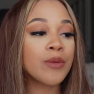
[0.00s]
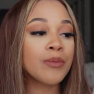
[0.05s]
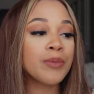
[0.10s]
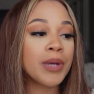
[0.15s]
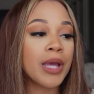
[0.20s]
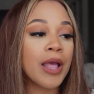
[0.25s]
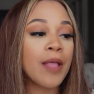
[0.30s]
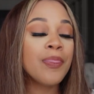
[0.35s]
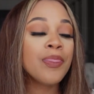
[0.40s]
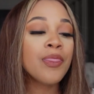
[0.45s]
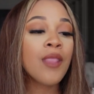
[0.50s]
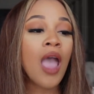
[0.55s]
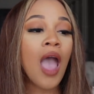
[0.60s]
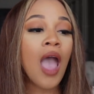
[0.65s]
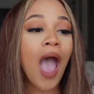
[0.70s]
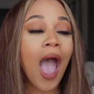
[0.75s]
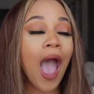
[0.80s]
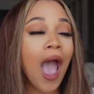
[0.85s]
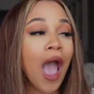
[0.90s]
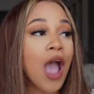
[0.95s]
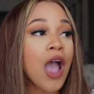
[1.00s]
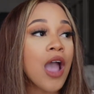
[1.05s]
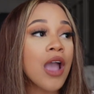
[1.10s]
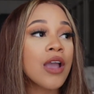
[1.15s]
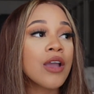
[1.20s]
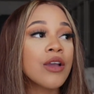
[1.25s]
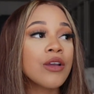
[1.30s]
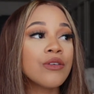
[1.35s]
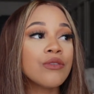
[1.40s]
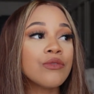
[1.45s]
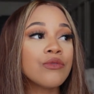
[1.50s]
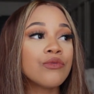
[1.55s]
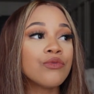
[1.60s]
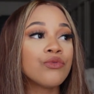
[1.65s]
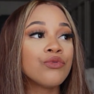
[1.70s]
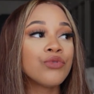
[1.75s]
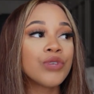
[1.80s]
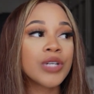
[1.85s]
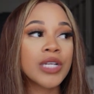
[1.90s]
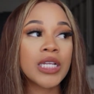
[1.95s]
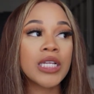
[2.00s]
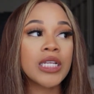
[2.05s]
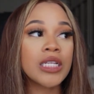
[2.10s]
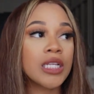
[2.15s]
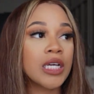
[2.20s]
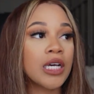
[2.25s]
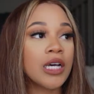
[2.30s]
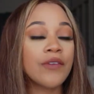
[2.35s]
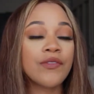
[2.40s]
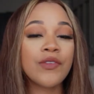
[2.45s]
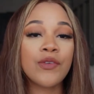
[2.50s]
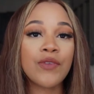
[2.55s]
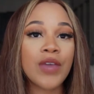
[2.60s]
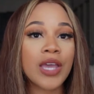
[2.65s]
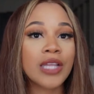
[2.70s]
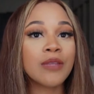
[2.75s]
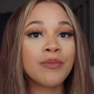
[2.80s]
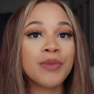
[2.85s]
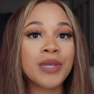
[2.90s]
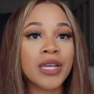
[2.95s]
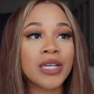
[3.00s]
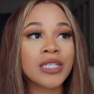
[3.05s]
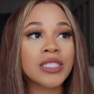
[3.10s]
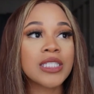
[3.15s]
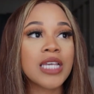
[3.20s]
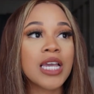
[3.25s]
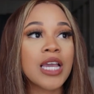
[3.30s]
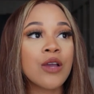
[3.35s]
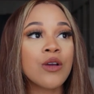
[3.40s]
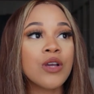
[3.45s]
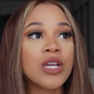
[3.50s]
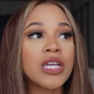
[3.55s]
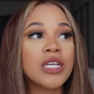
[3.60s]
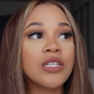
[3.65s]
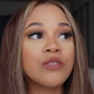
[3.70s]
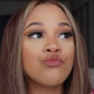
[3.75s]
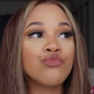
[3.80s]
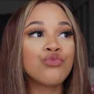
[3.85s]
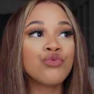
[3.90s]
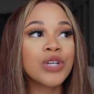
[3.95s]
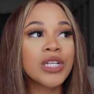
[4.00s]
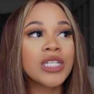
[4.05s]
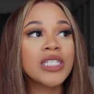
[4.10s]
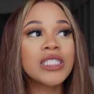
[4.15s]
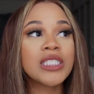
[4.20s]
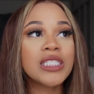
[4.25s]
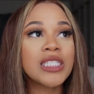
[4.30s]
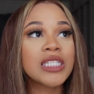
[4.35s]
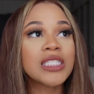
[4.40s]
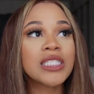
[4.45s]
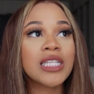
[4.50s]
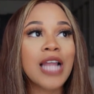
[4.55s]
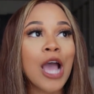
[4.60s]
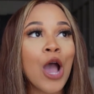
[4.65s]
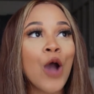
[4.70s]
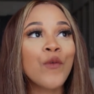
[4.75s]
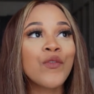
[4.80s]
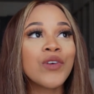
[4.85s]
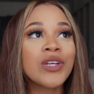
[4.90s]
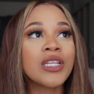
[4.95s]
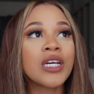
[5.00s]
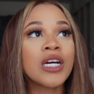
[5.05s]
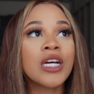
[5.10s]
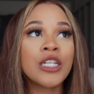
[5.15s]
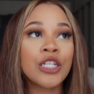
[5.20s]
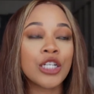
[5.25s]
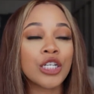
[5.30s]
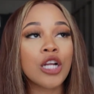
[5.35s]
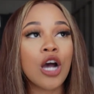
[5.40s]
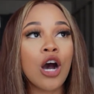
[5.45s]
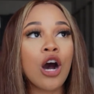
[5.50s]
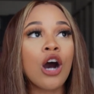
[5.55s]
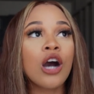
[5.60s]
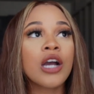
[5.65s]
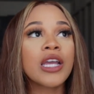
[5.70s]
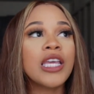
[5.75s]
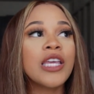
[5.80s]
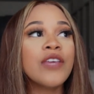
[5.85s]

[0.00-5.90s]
But I really love the fact that Beyonce really sticks it out for the underdog.